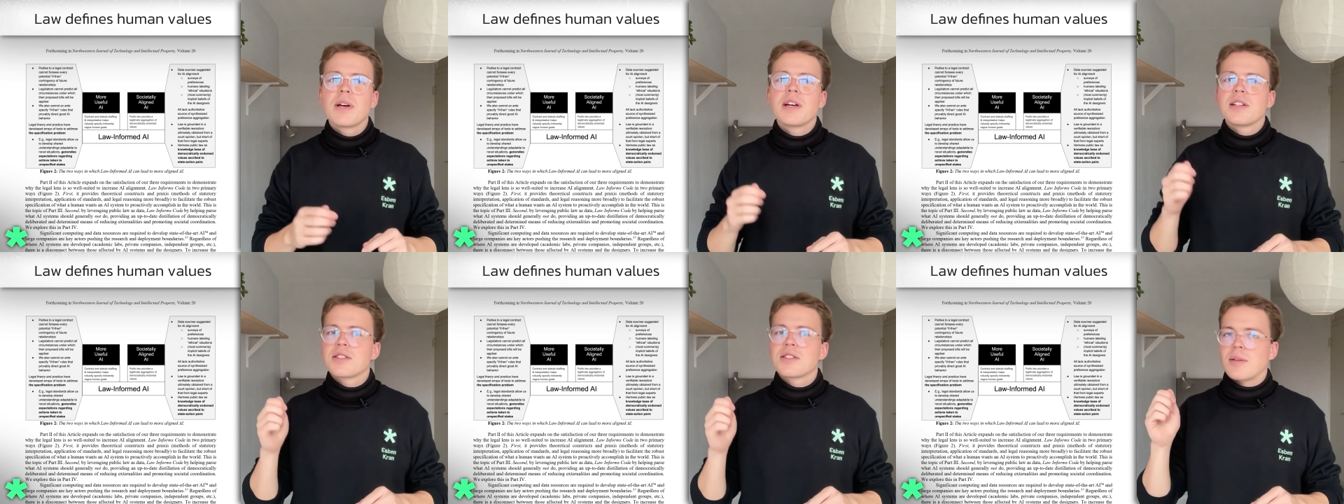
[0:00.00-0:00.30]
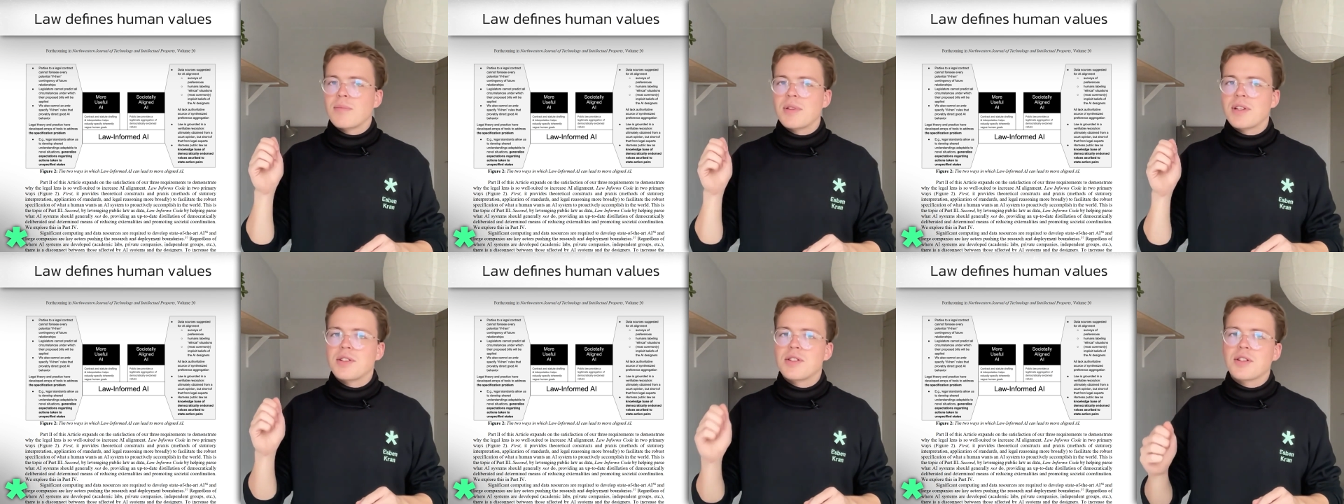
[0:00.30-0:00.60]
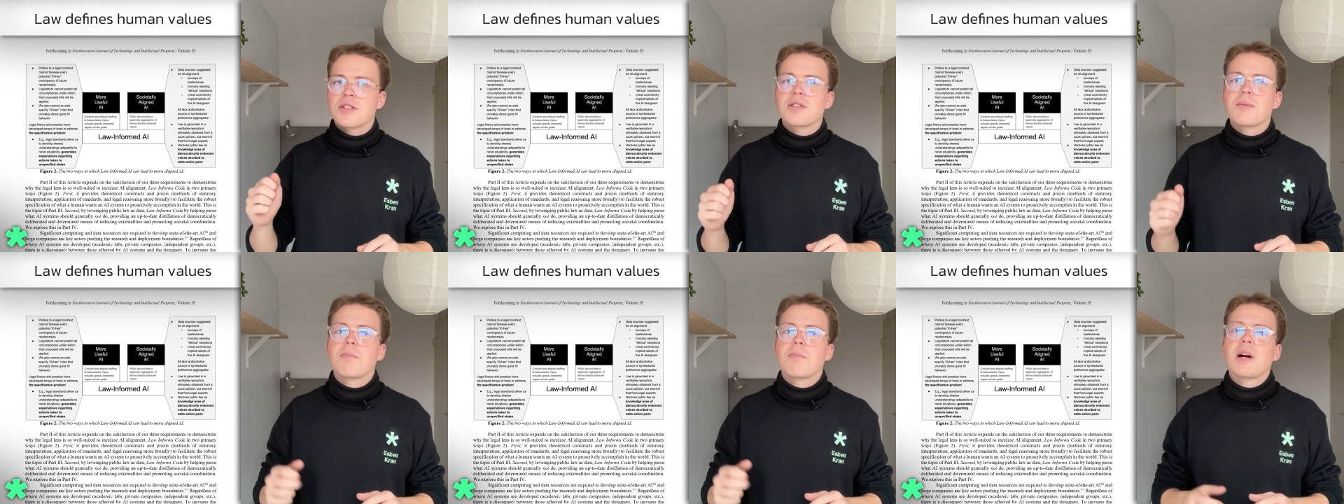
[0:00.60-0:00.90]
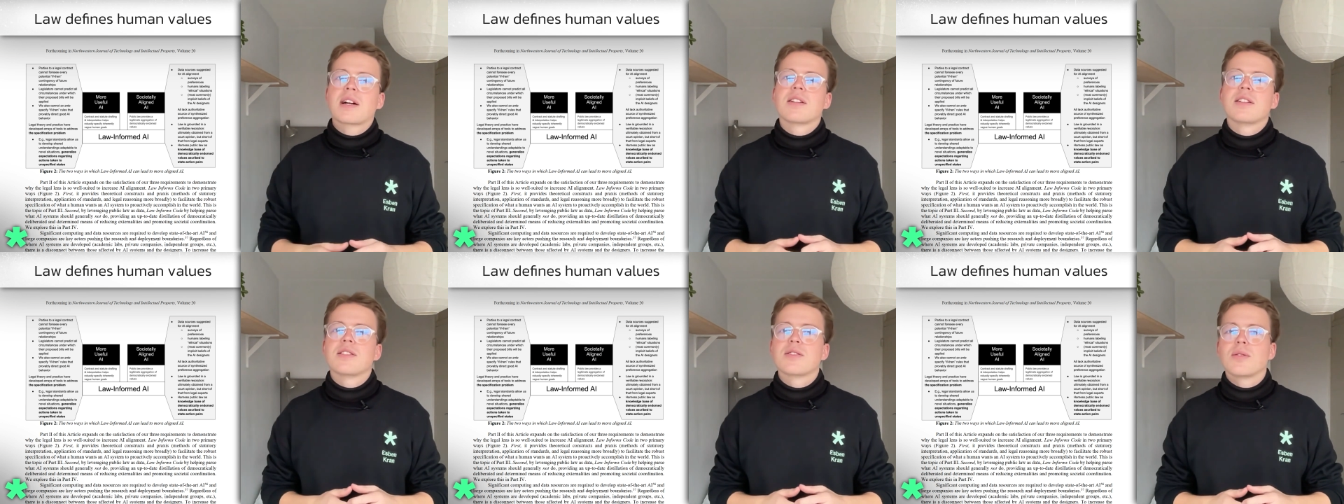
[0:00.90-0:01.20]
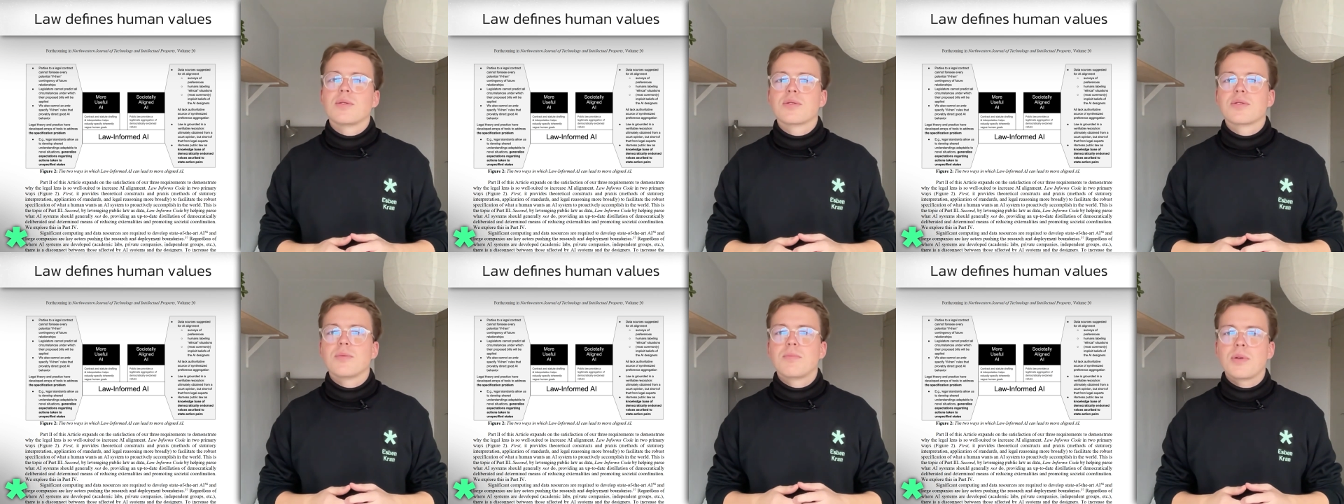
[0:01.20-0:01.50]
something Joshua Bach is
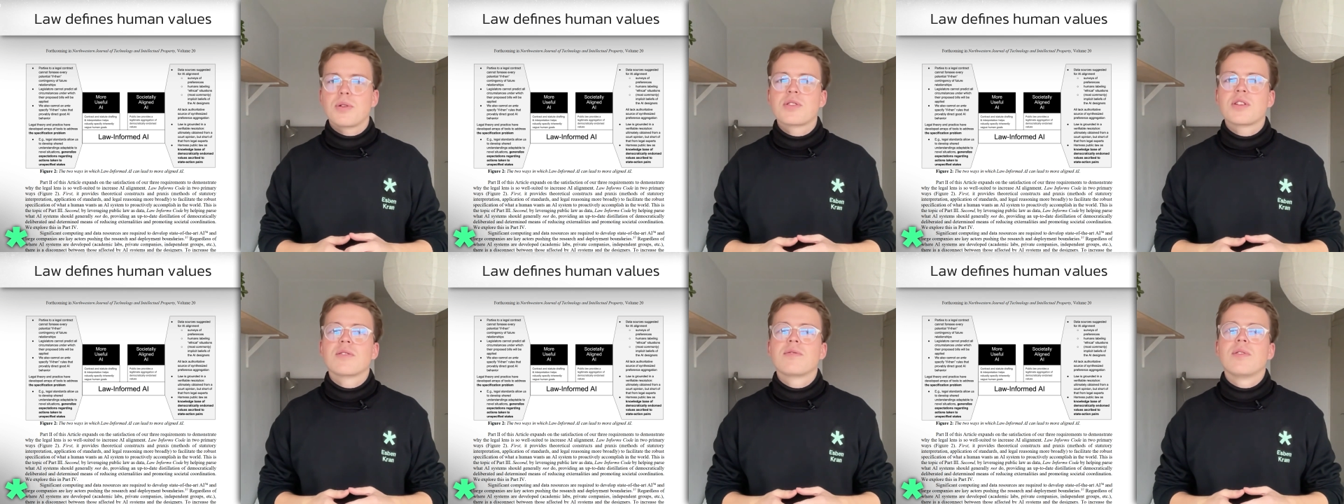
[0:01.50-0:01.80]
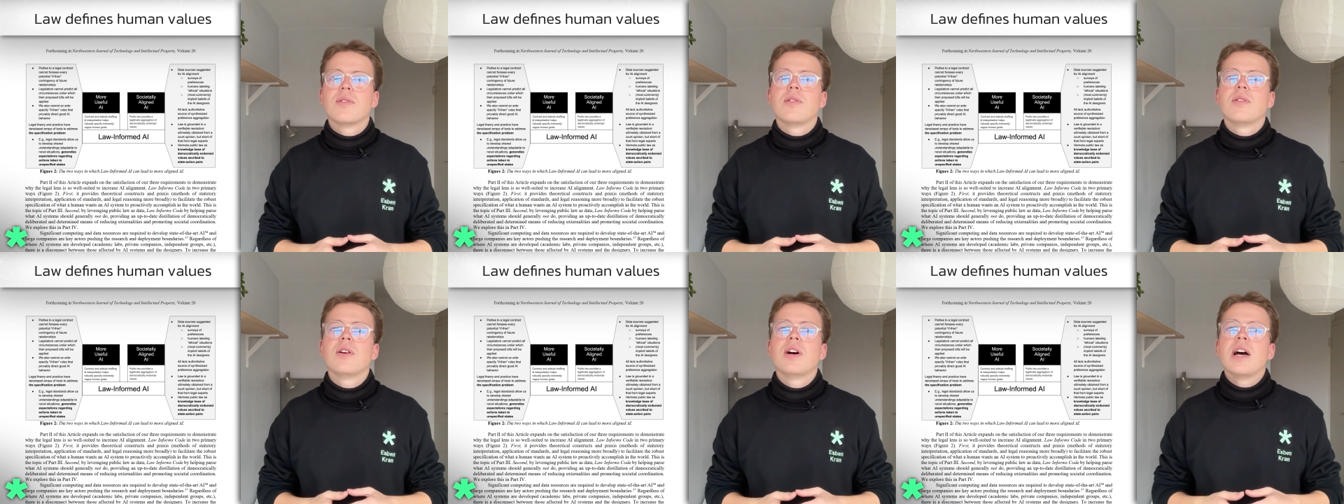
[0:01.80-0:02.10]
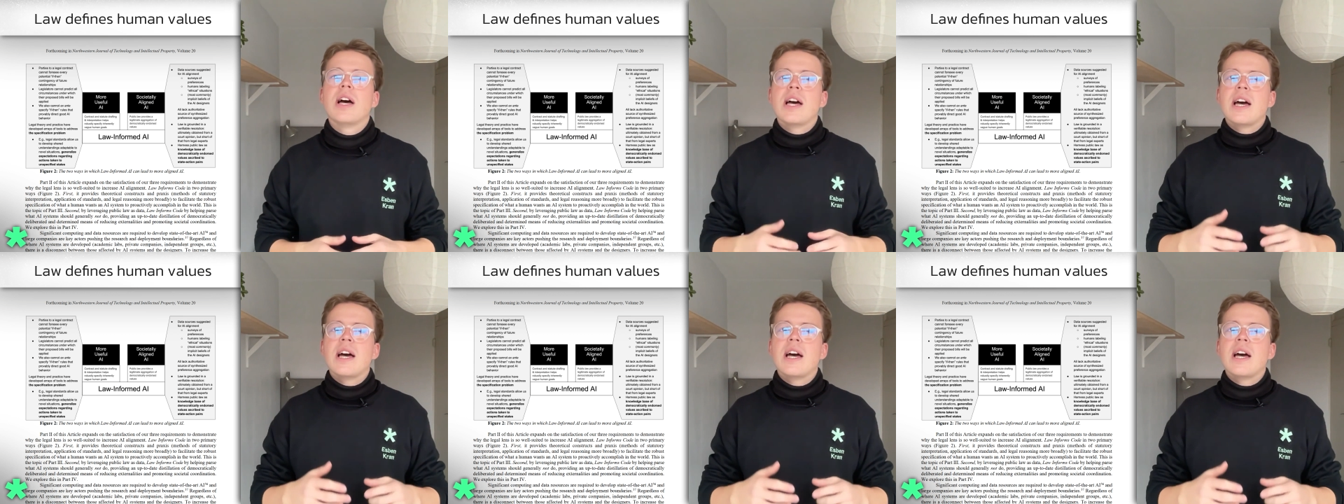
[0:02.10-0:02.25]
also pushing for,